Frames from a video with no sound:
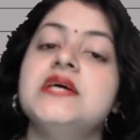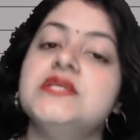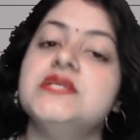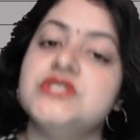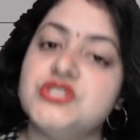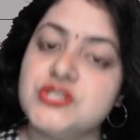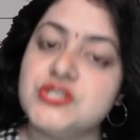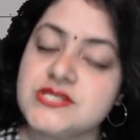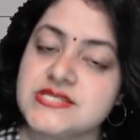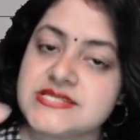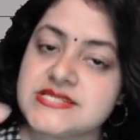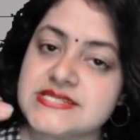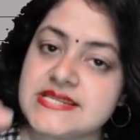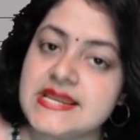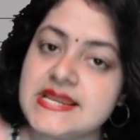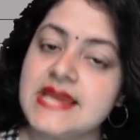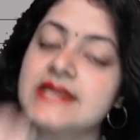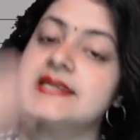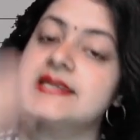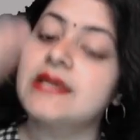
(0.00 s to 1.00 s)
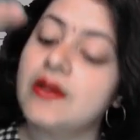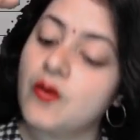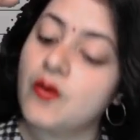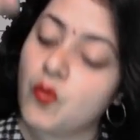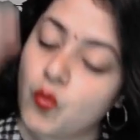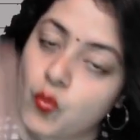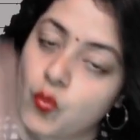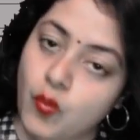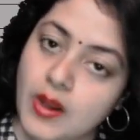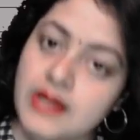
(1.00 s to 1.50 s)
just select
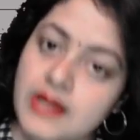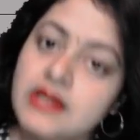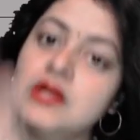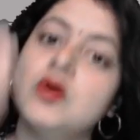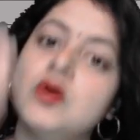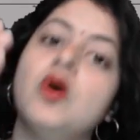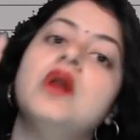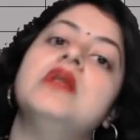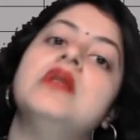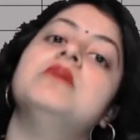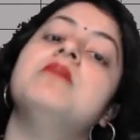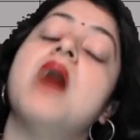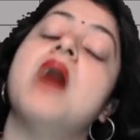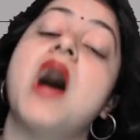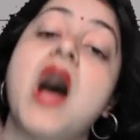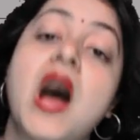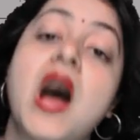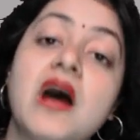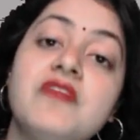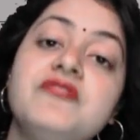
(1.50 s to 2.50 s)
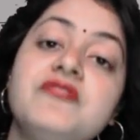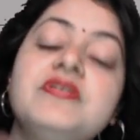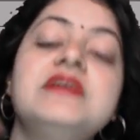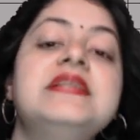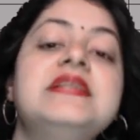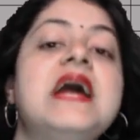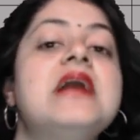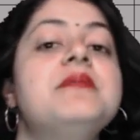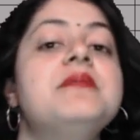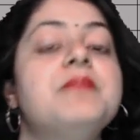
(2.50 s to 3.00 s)
one column after
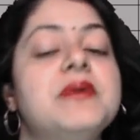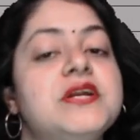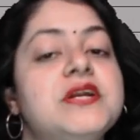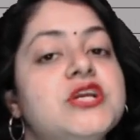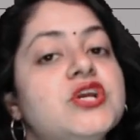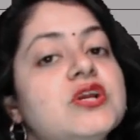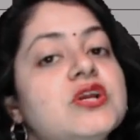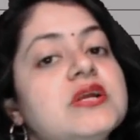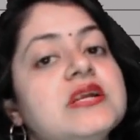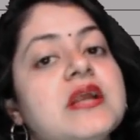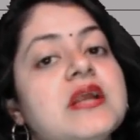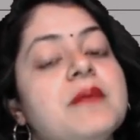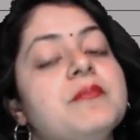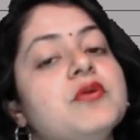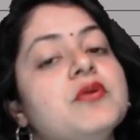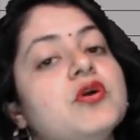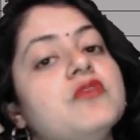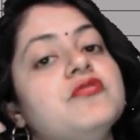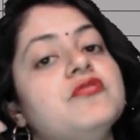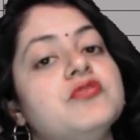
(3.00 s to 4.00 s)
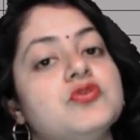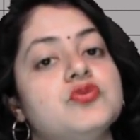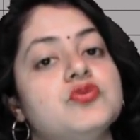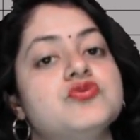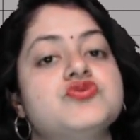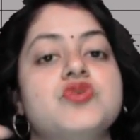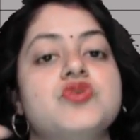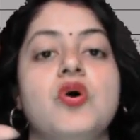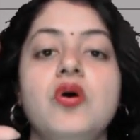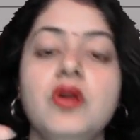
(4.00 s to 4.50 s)
that particular number of
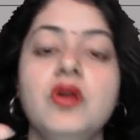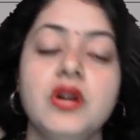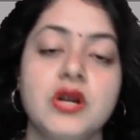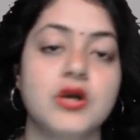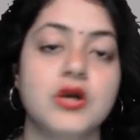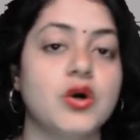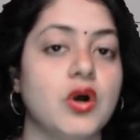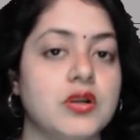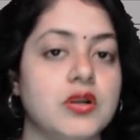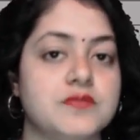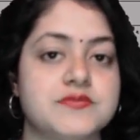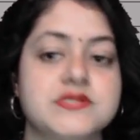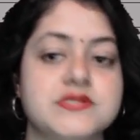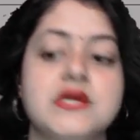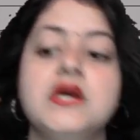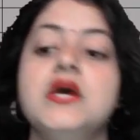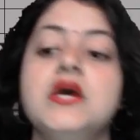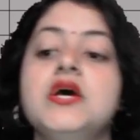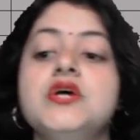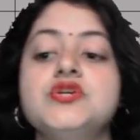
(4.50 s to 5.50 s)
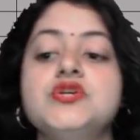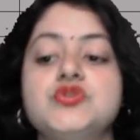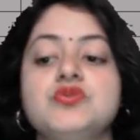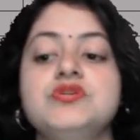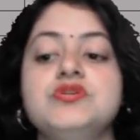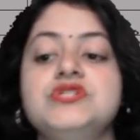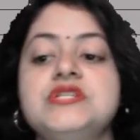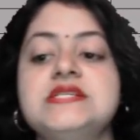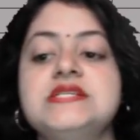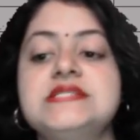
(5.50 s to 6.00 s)
rows or columns. So
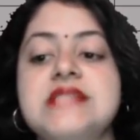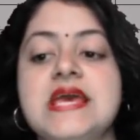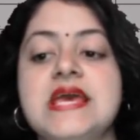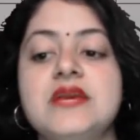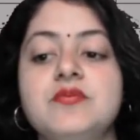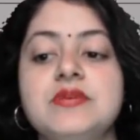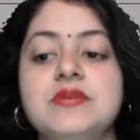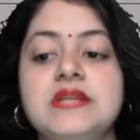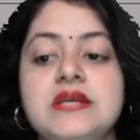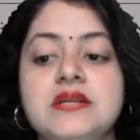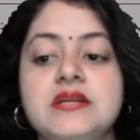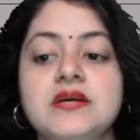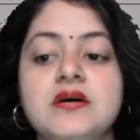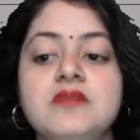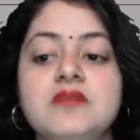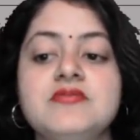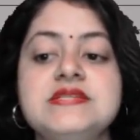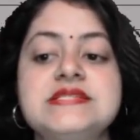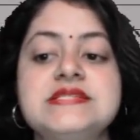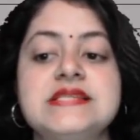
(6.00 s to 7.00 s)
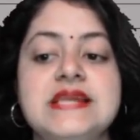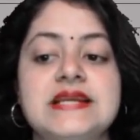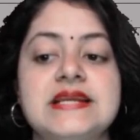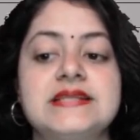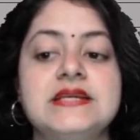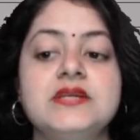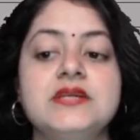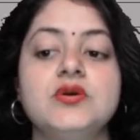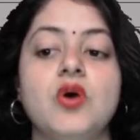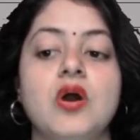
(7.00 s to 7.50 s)
just like we did here, we
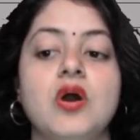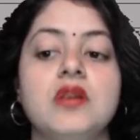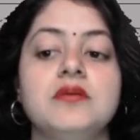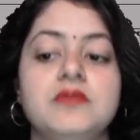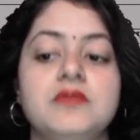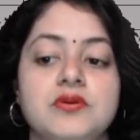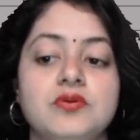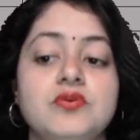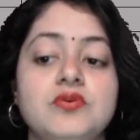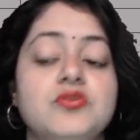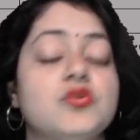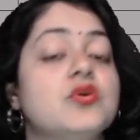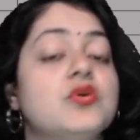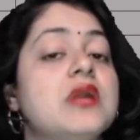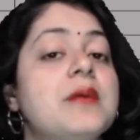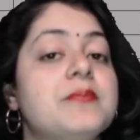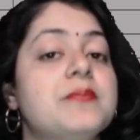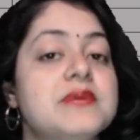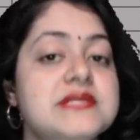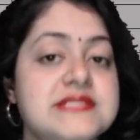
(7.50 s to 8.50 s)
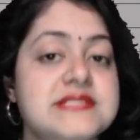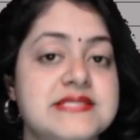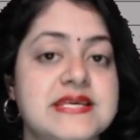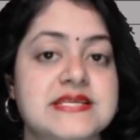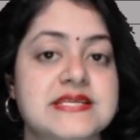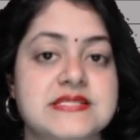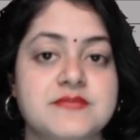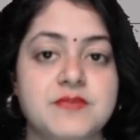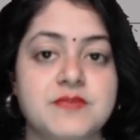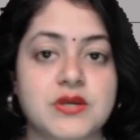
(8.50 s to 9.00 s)
selected call you know row number
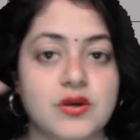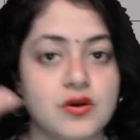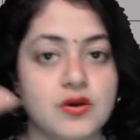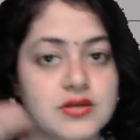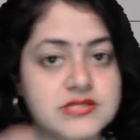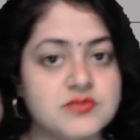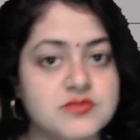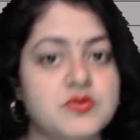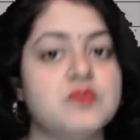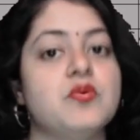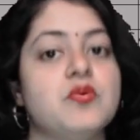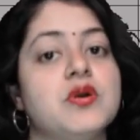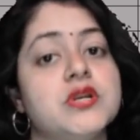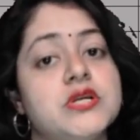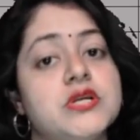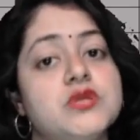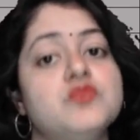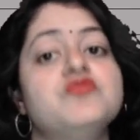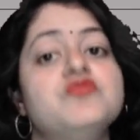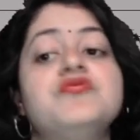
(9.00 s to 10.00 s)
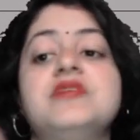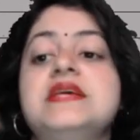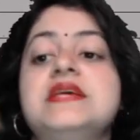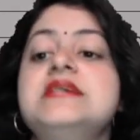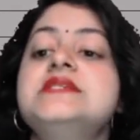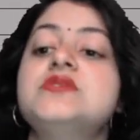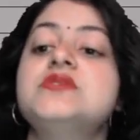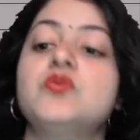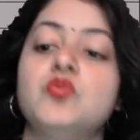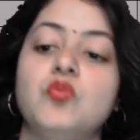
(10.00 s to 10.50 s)
six because we wanted to
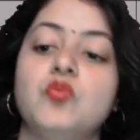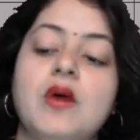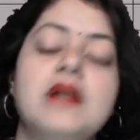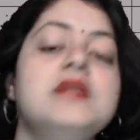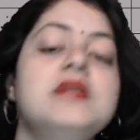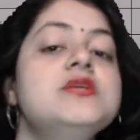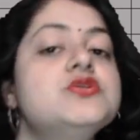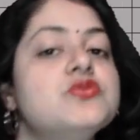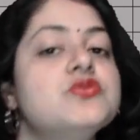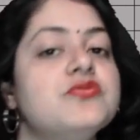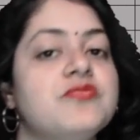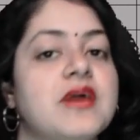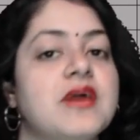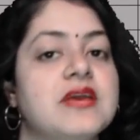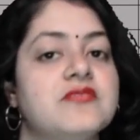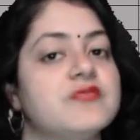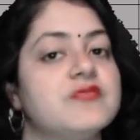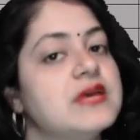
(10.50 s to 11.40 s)
freeze one to five.